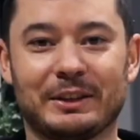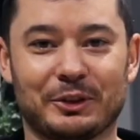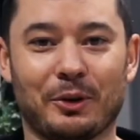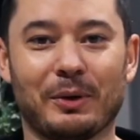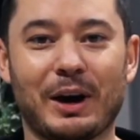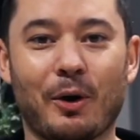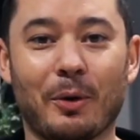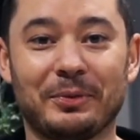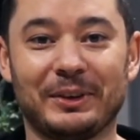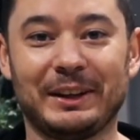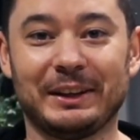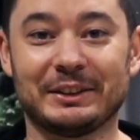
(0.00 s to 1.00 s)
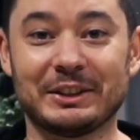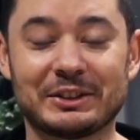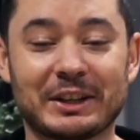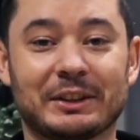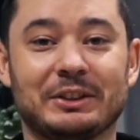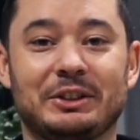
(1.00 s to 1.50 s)
So hopefully this
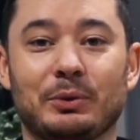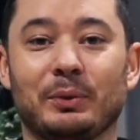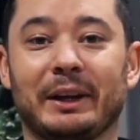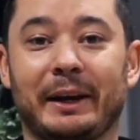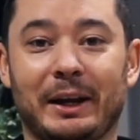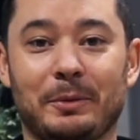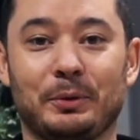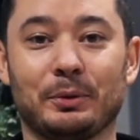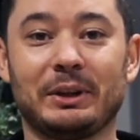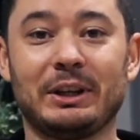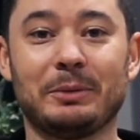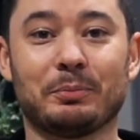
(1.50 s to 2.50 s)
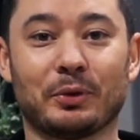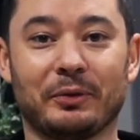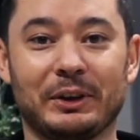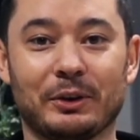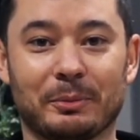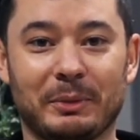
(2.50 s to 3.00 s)
strategy will help you in
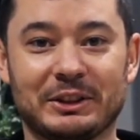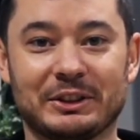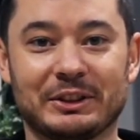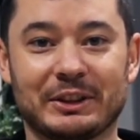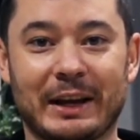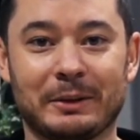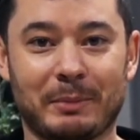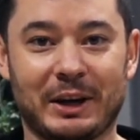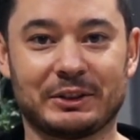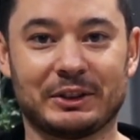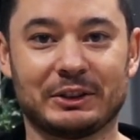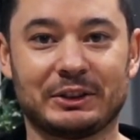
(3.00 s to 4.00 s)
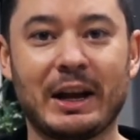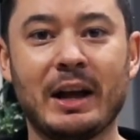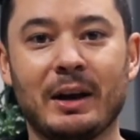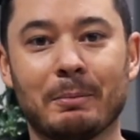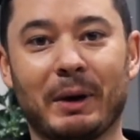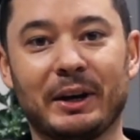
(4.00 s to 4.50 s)
improving your mixes and masters
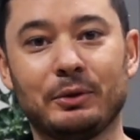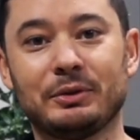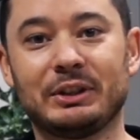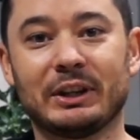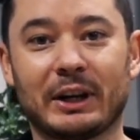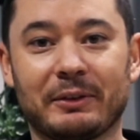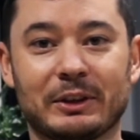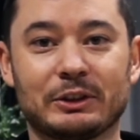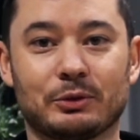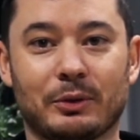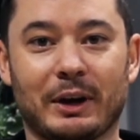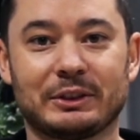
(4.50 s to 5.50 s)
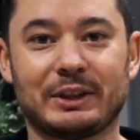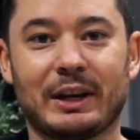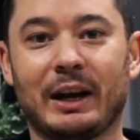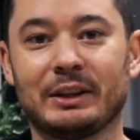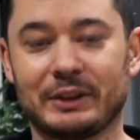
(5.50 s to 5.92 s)
by using reference tracks as